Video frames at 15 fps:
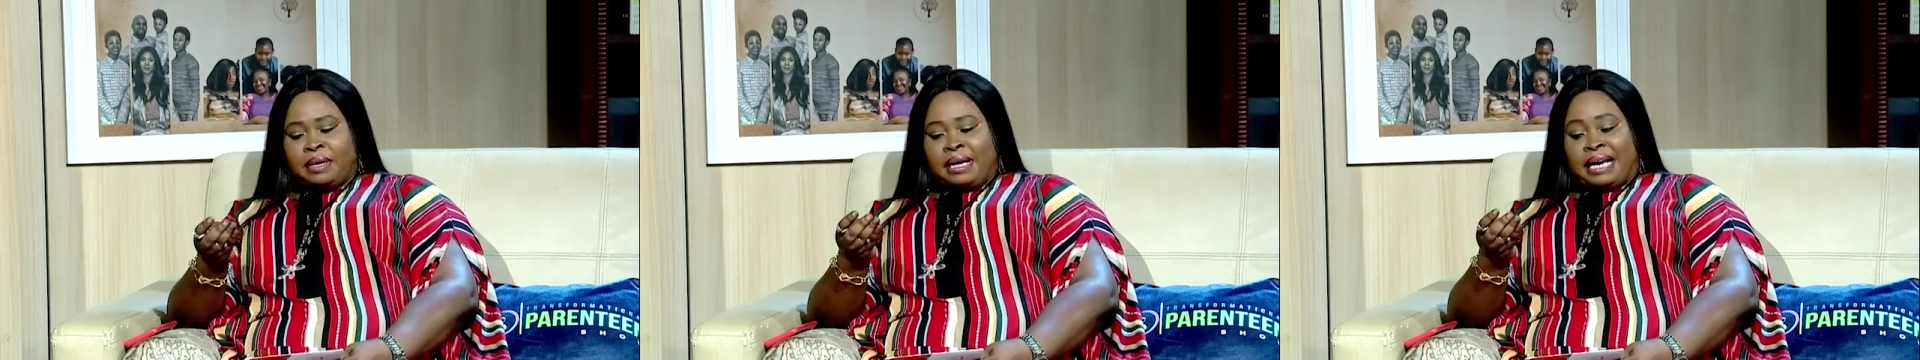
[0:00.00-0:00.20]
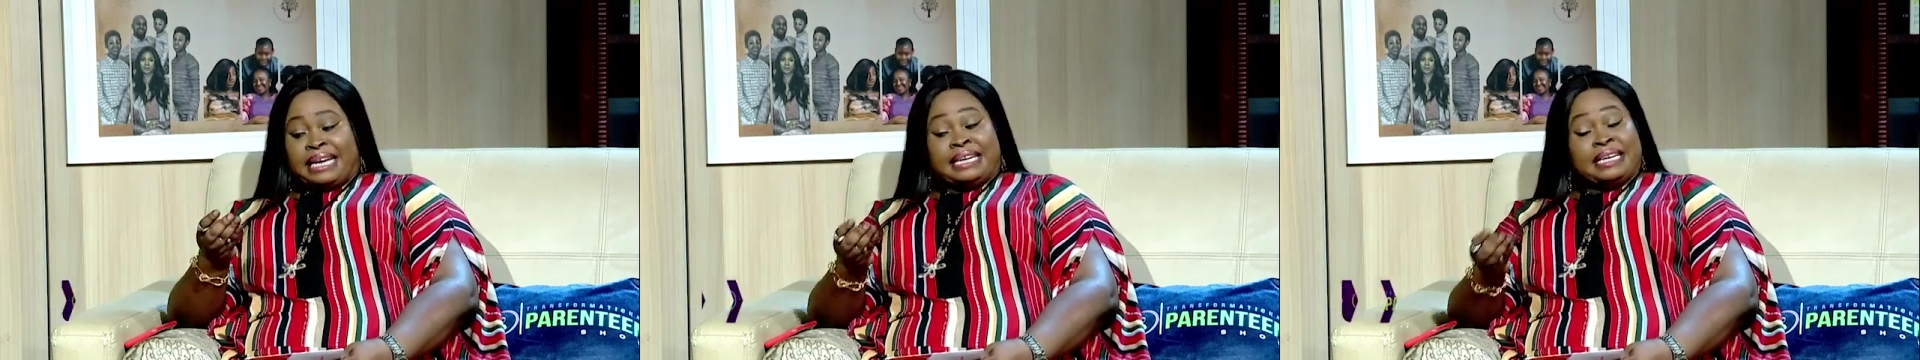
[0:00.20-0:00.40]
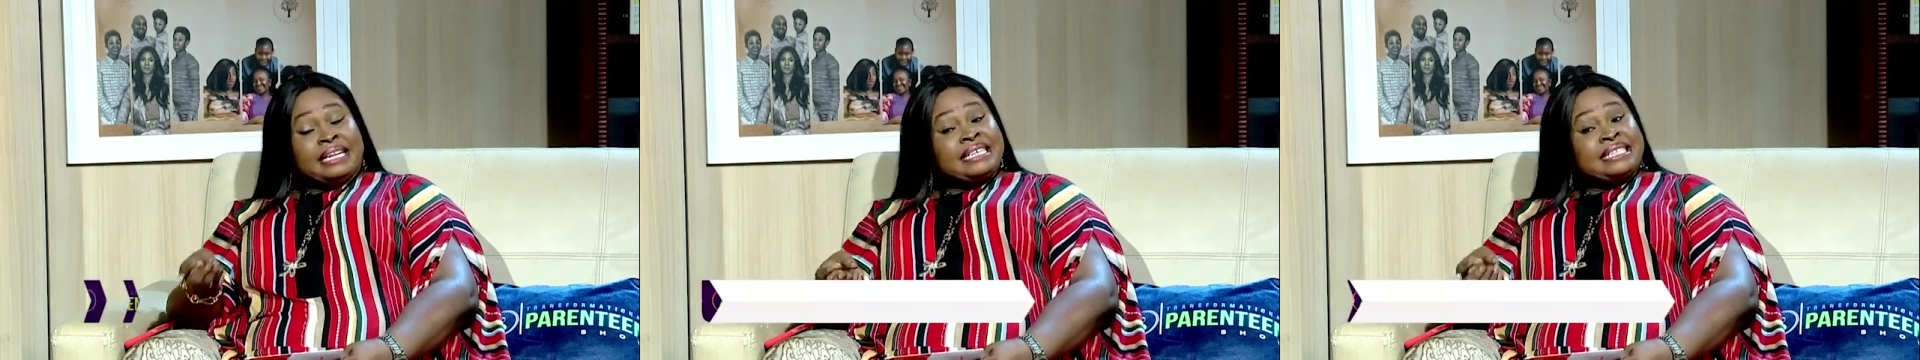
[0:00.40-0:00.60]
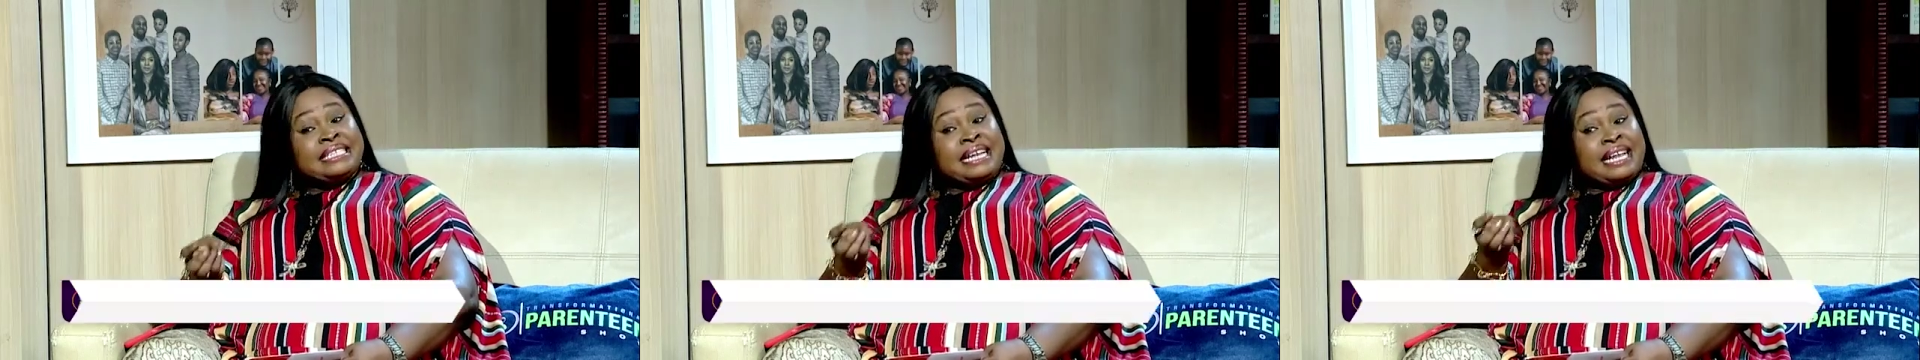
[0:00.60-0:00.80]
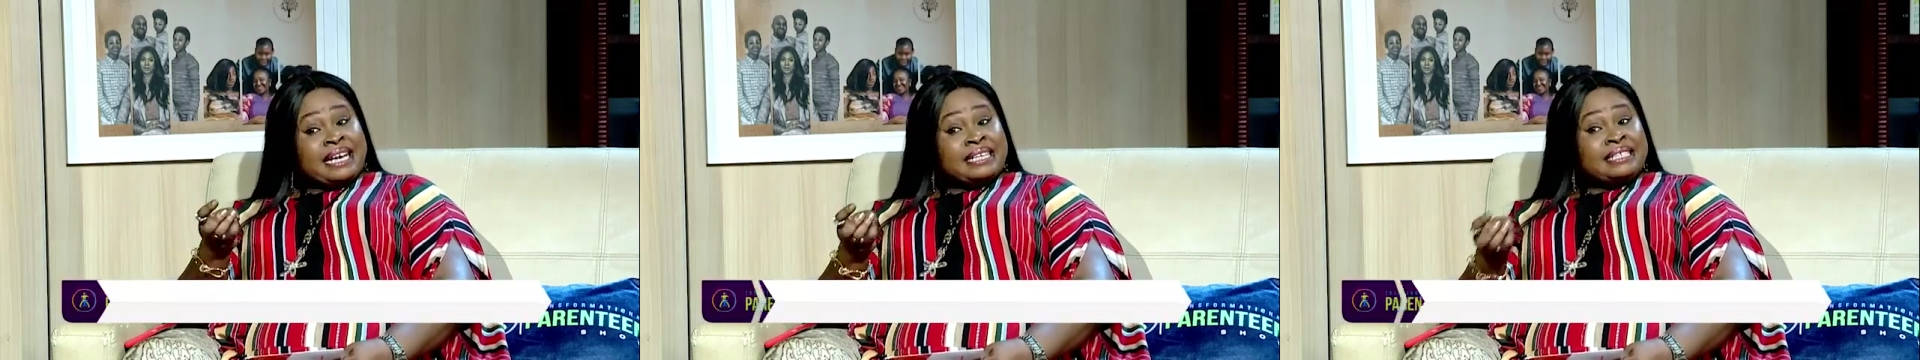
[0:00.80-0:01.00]
And in
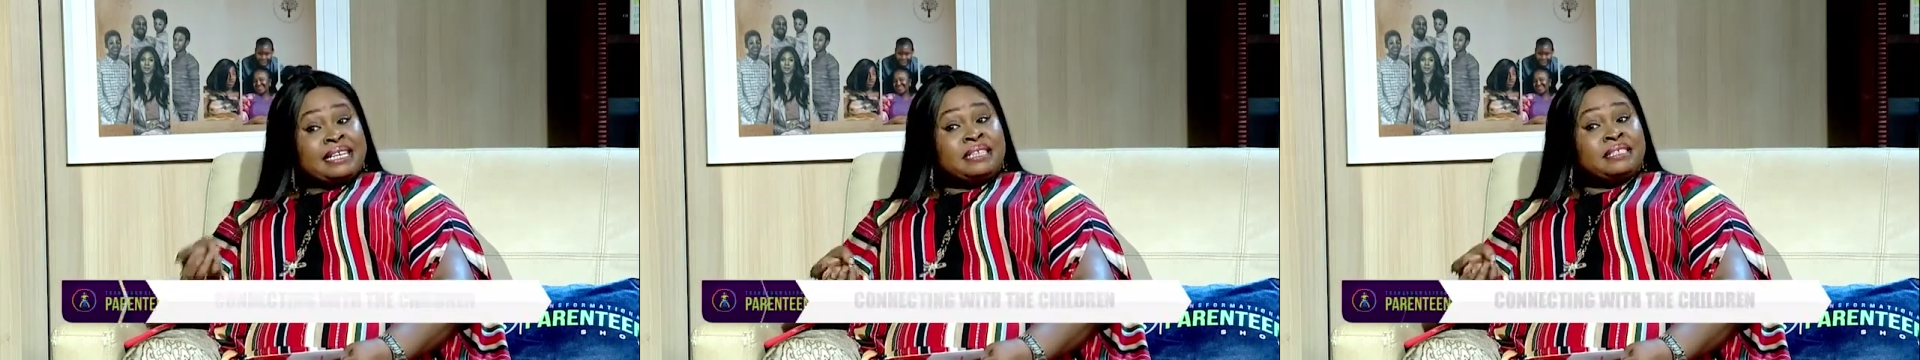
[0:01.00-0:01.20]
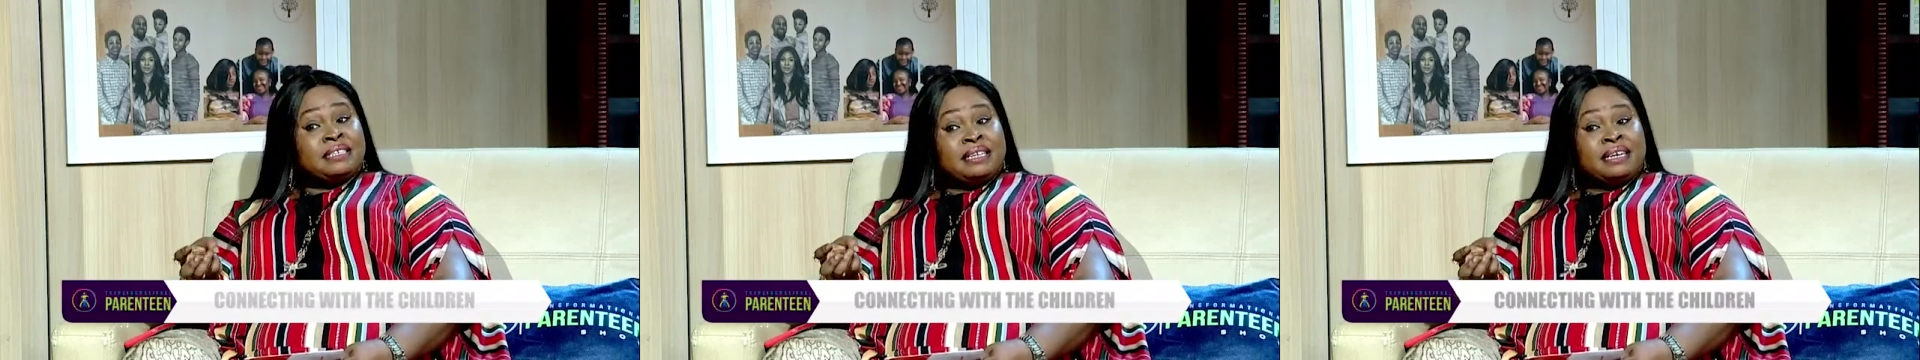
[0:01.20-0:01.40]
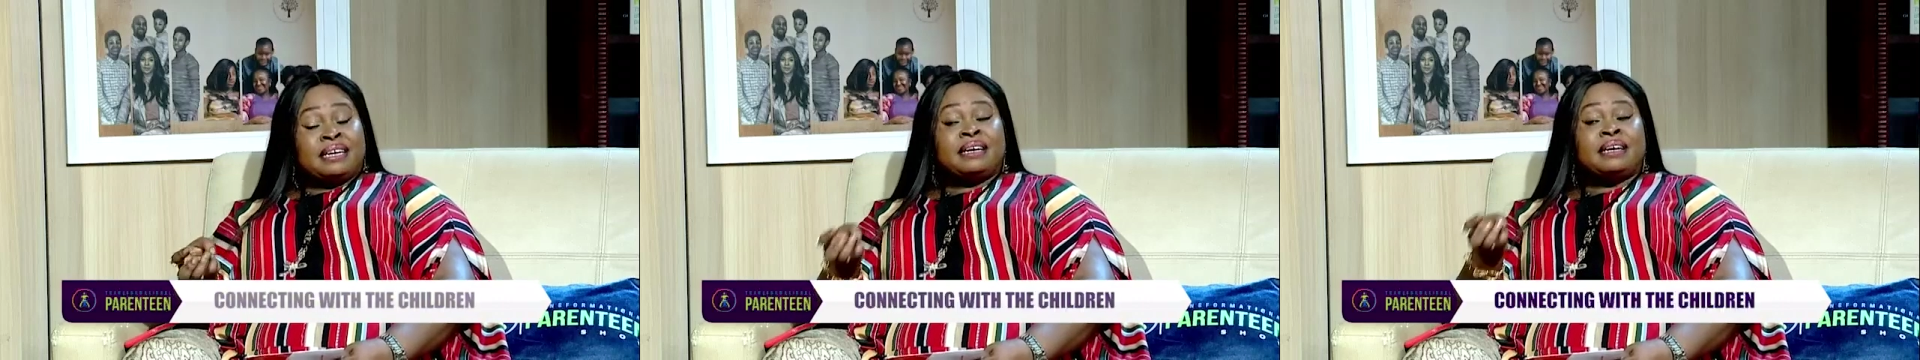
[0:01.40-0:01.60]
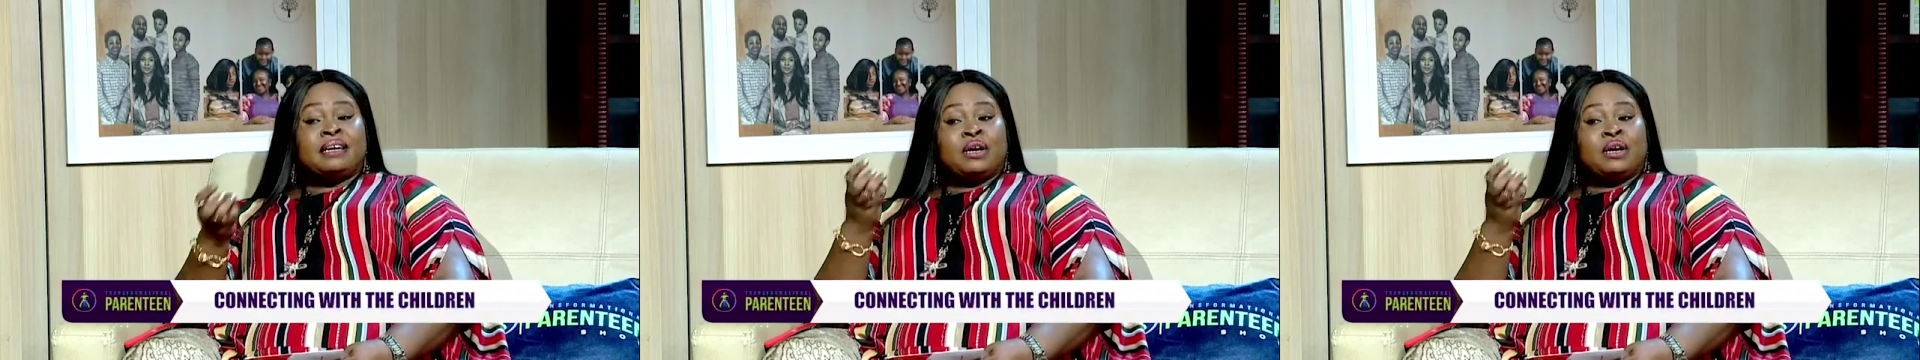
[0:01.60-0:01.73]
listening, like I said earlier,